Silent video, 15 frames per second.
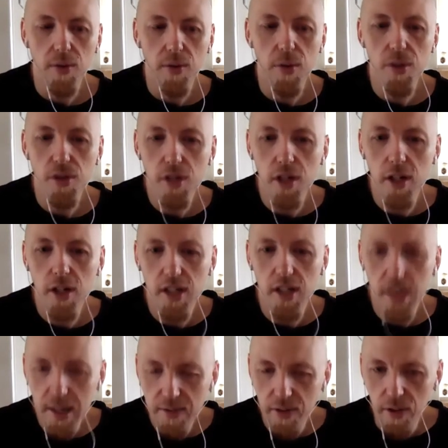Christian
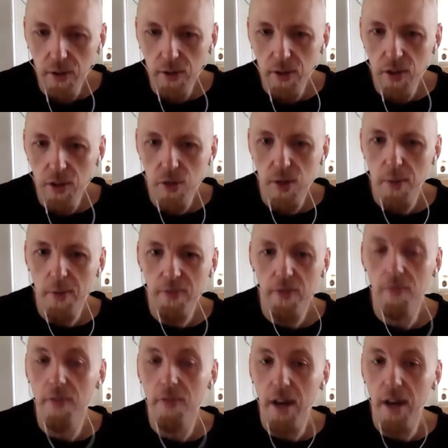Nativo, the drummer from